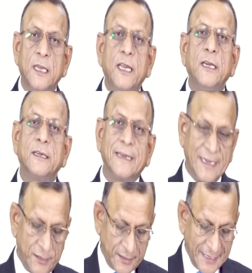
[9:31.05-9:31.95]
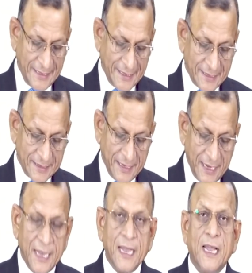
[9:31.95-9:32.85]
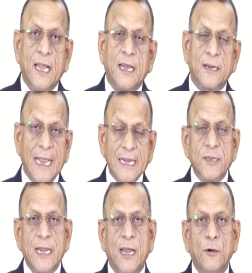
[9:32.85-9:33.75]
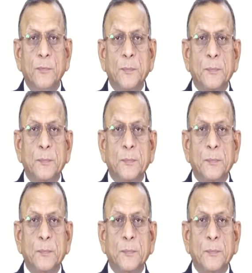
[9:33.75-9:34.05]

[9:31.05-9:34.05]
in greater details. Right now,